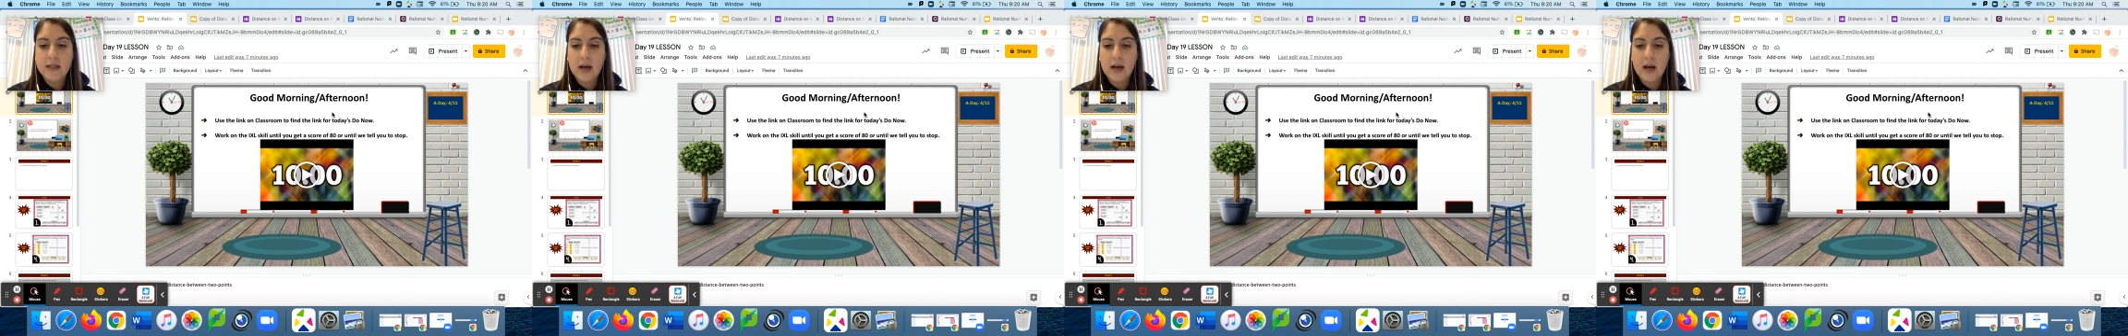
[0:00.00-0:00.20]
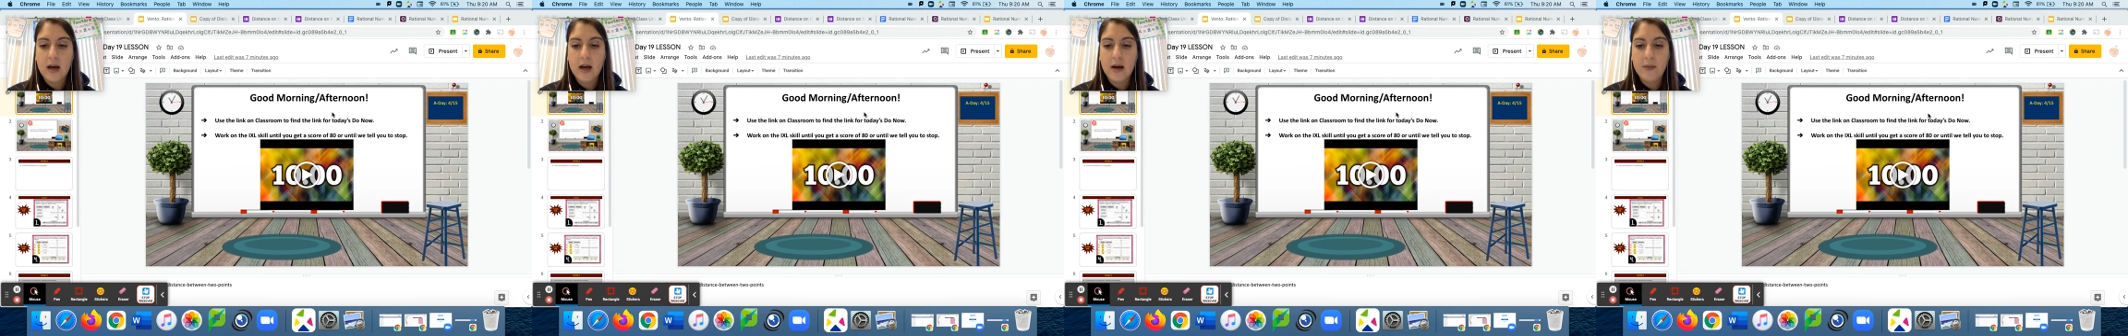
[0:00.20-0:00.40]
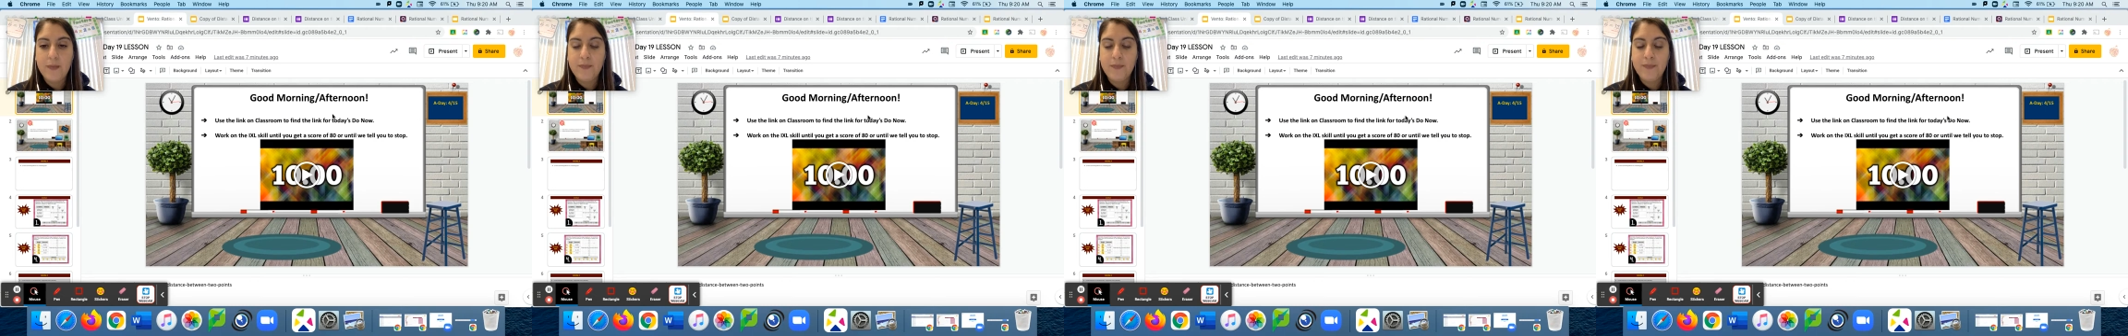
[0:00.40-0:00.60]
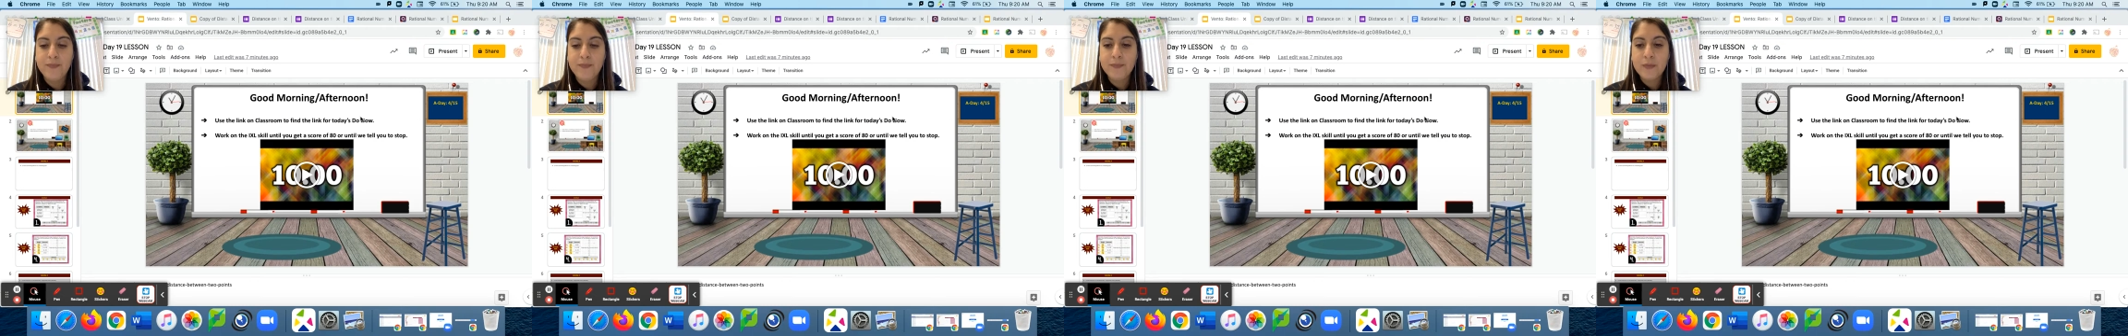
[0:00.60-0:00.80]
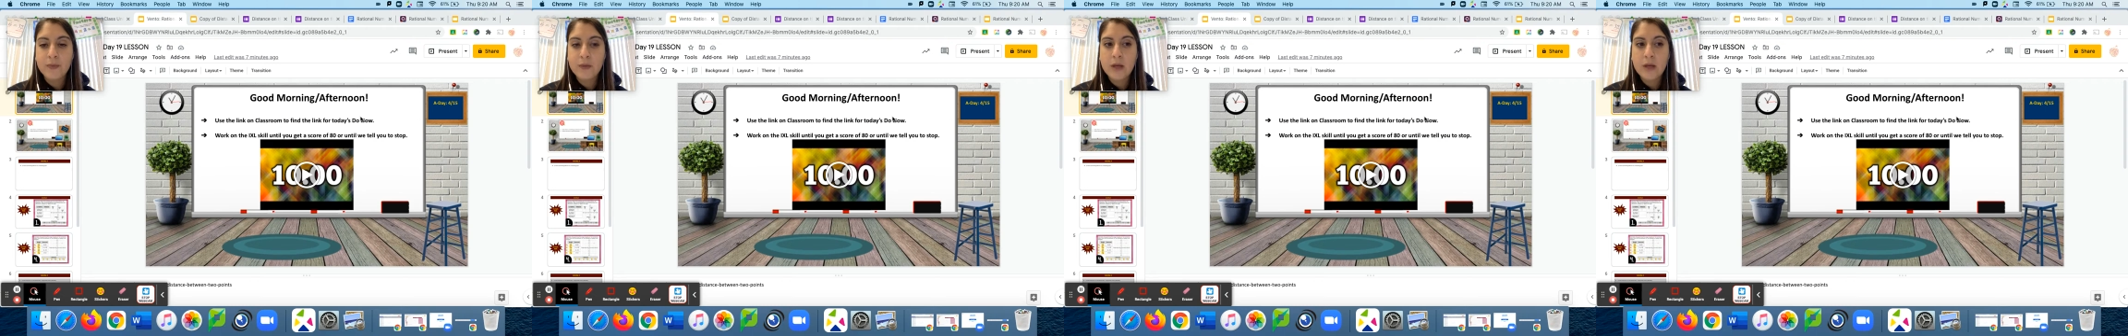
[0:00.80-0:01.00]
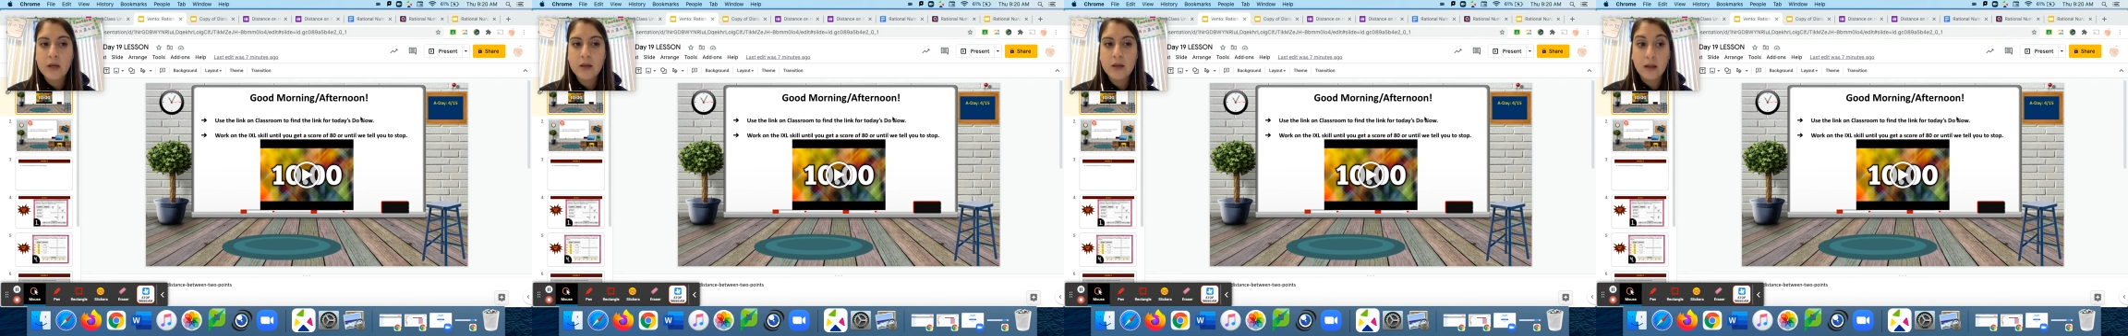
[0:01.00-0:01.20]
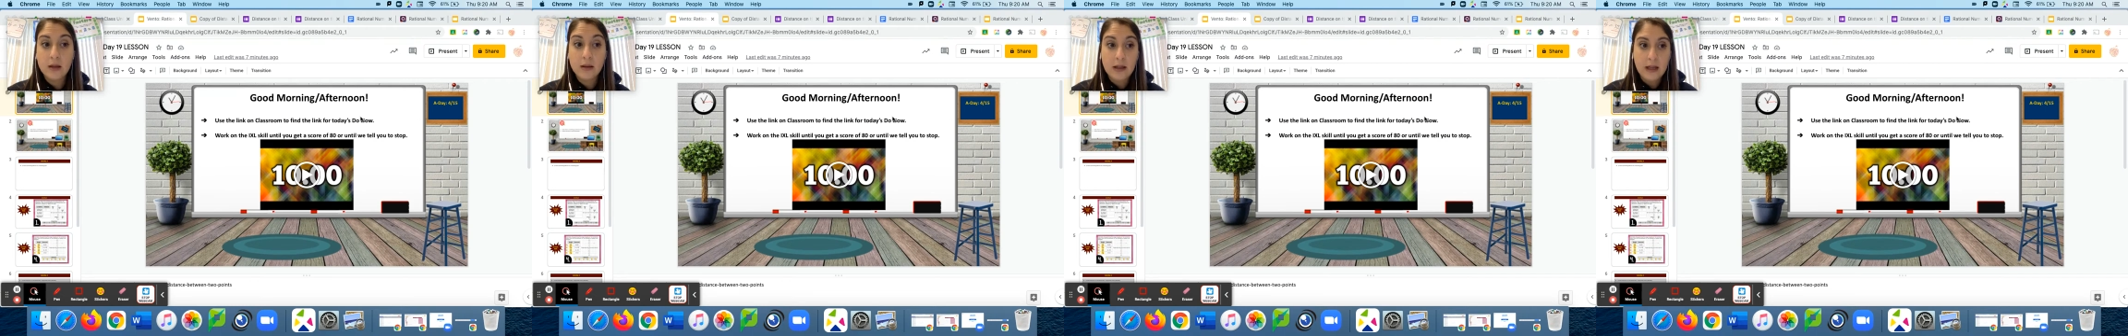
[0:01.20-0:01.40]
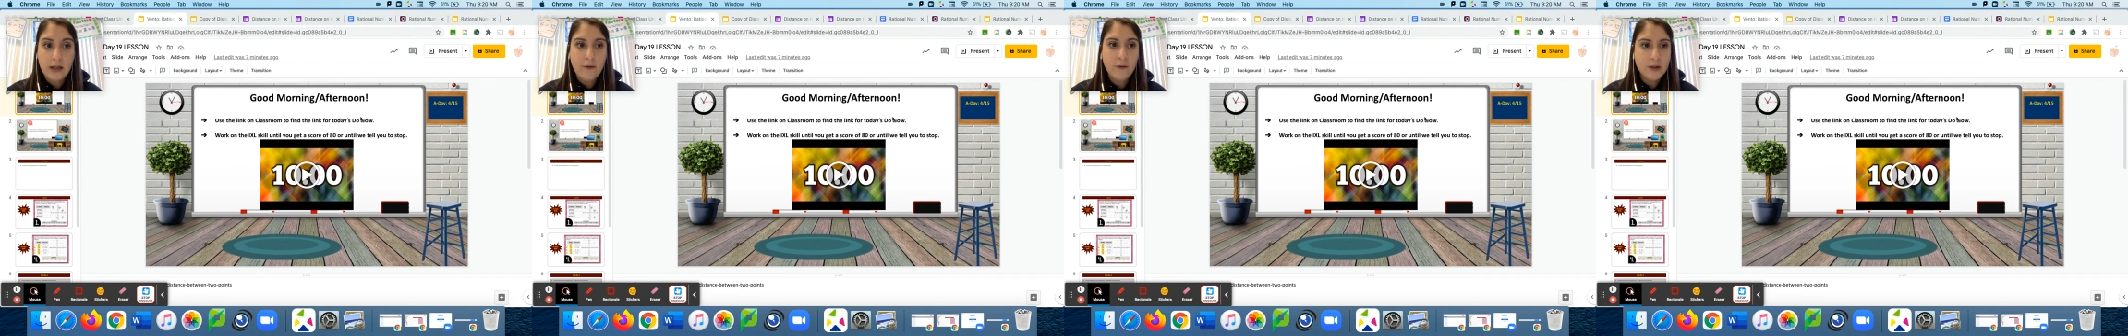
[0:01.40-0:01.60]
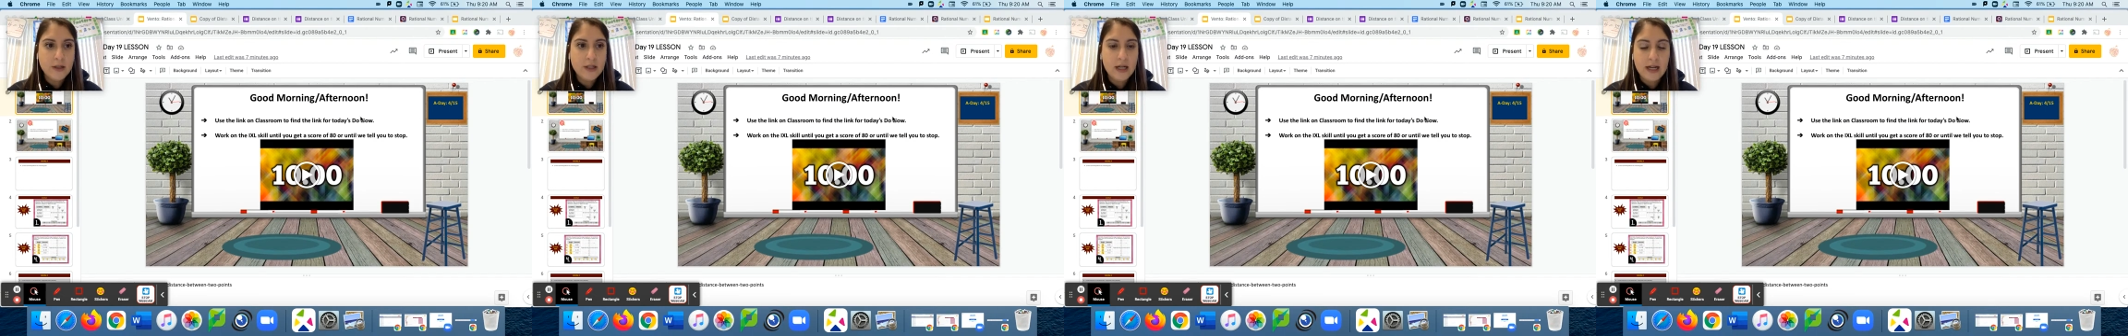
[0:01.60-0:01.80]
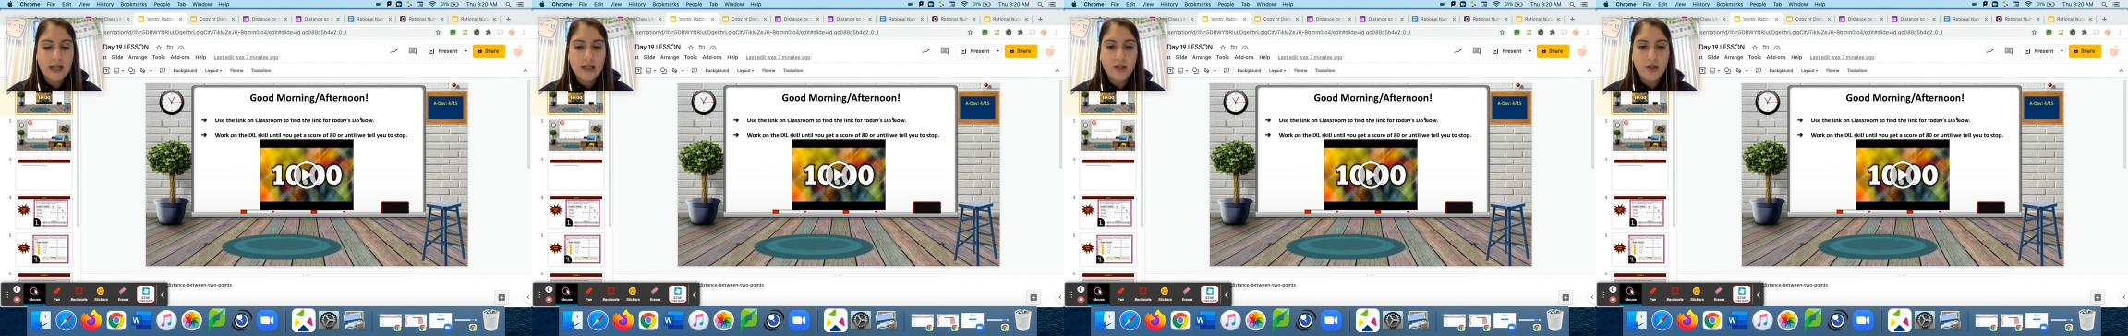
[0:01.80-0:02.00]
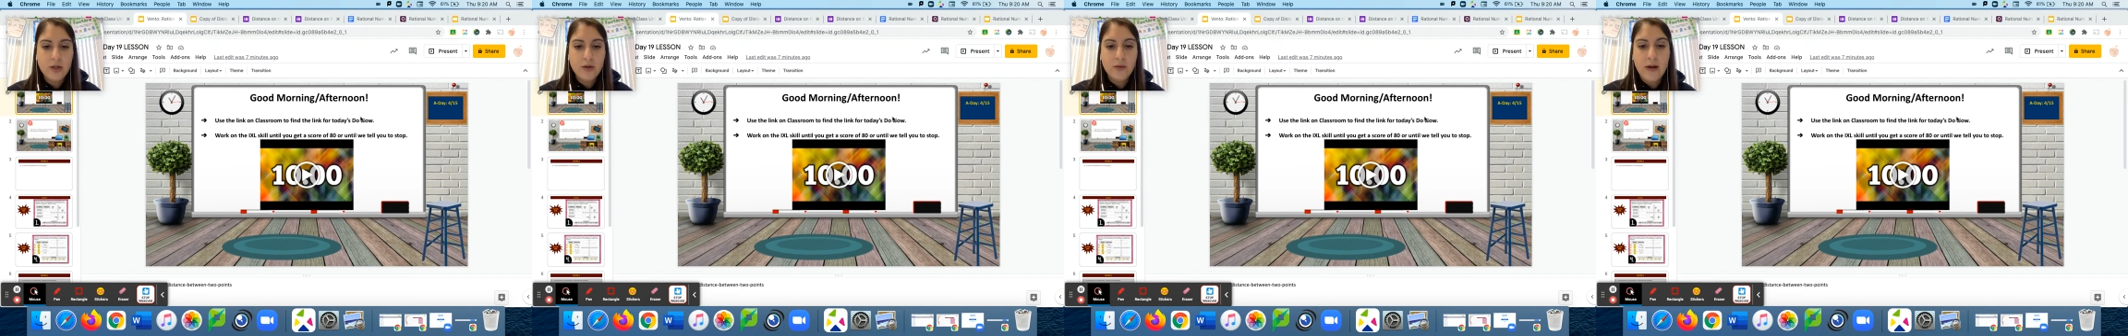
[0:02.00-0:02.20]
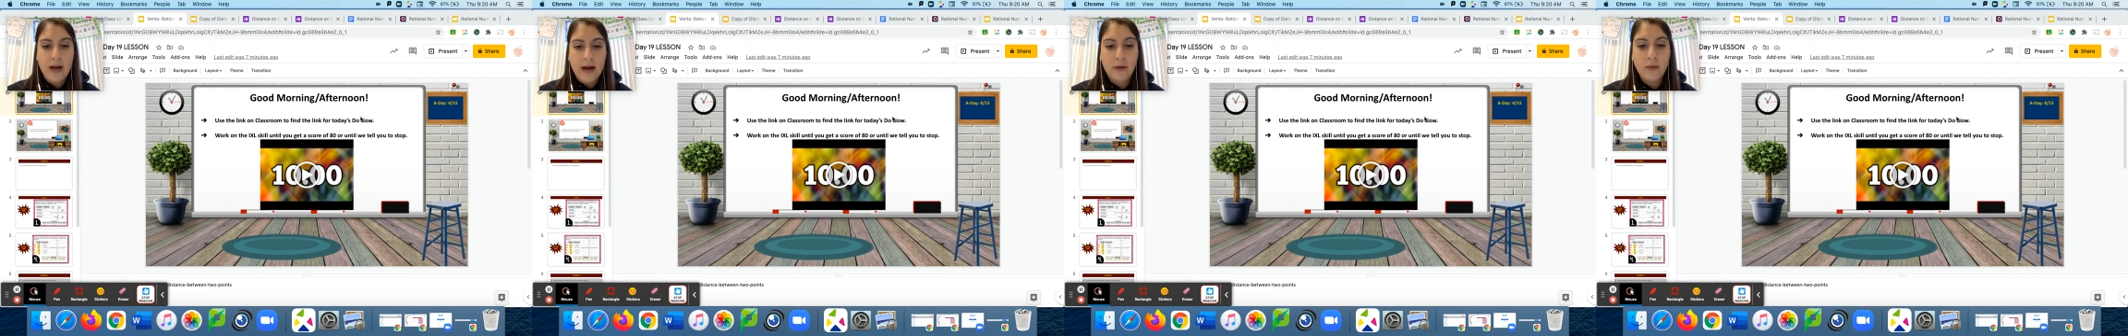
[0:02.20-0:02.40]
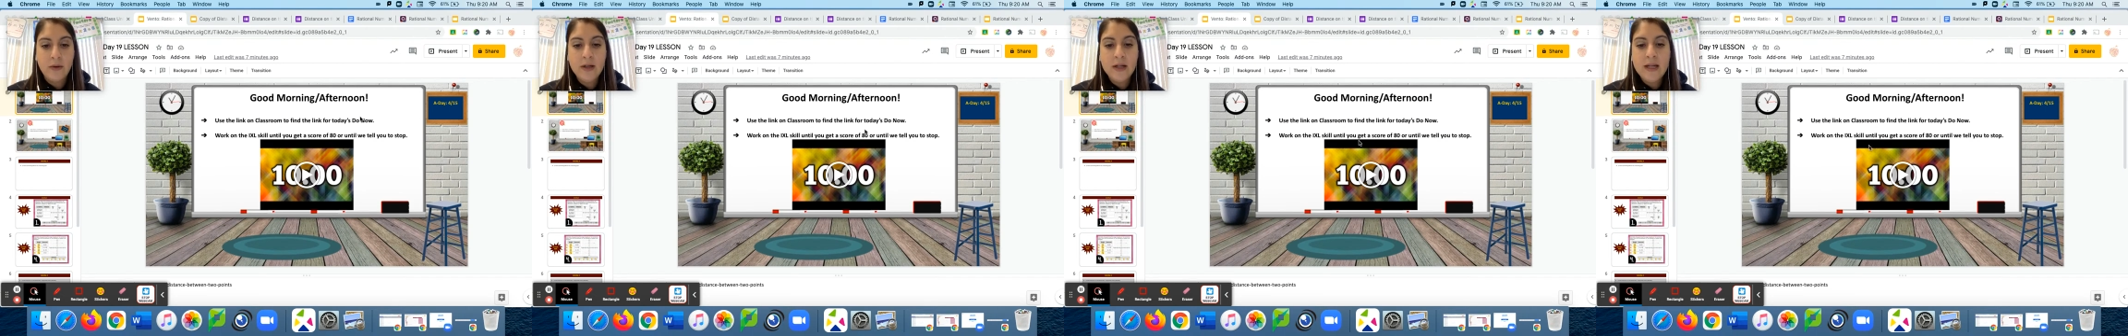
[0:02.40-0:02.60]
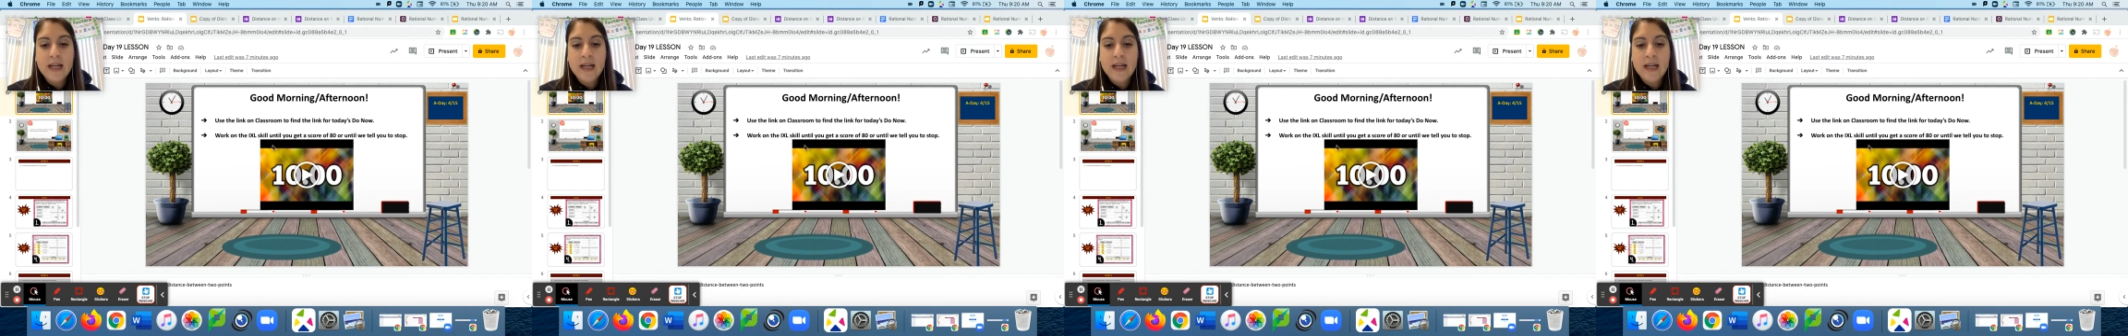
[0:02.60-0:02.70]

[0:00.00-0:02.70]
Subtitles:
the link for today's do now.